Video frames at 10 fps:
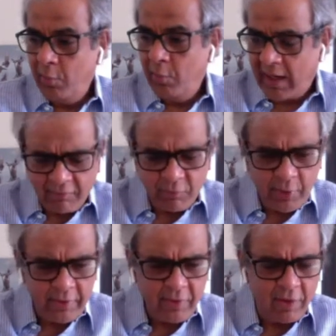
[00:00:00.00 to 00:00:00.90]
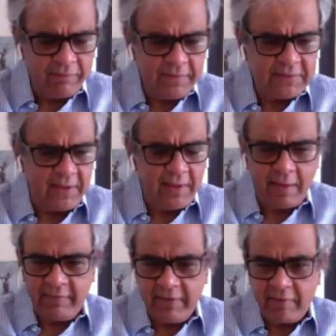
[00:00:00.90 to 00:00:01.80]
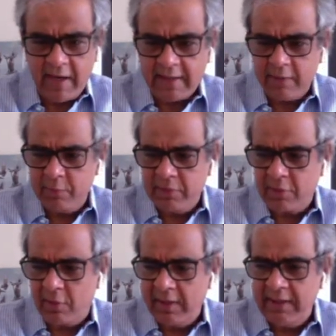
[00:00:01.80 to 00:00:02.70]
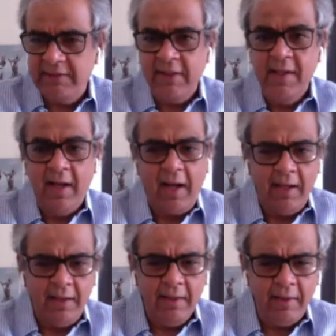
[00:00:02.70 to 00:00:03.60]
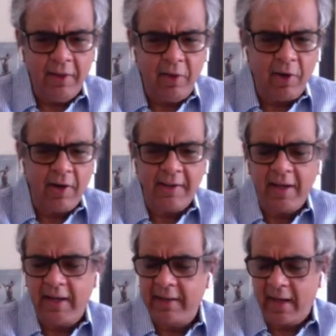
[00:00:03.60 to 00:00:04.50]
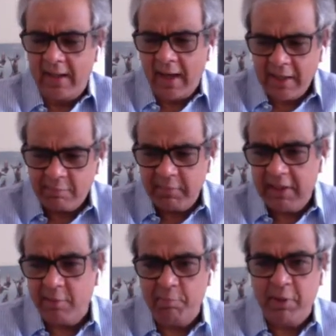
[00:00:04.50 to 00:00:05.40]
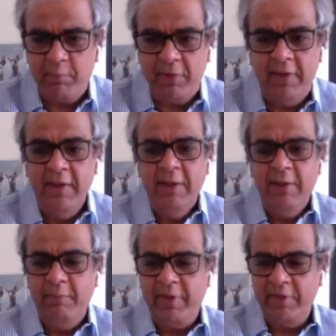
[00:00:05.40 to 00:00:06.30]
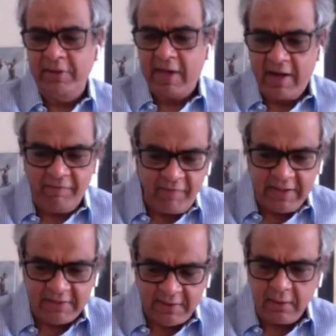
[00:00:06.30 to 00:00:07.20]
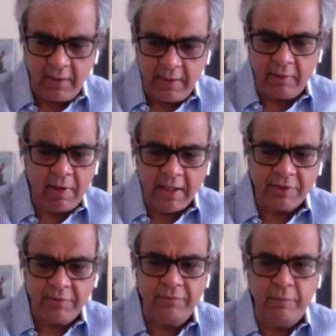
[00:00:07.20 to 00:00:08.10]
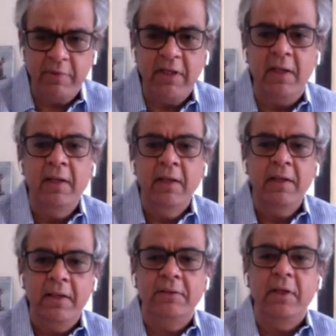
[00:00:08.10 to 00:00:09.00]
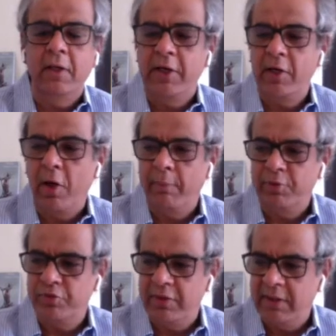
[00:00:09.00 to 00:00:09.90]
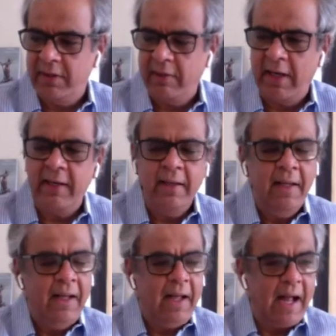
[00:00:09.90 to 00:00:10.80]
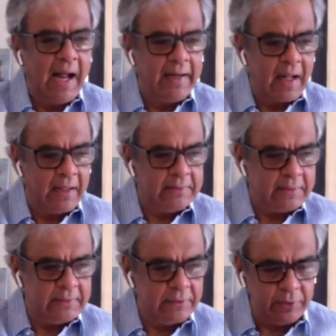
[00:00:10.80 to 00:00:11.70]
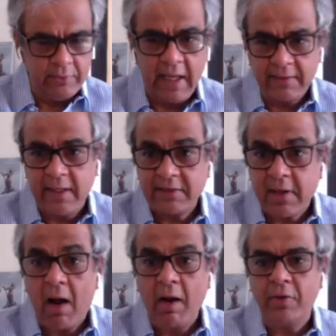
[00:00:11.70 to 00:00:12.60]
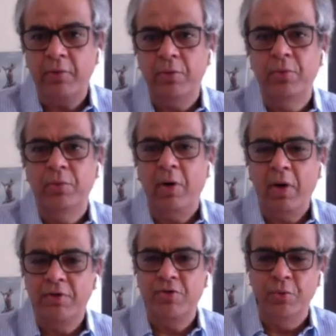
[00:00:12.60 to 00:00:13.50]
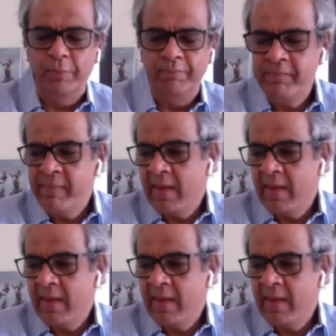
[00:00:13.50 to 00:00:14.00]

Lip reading: love going to the office. I love interacting with colleagues. I learn a lot. I like meeting people because every single interaction for me is a learning opportunity, right? And that's hard to do on Zoom.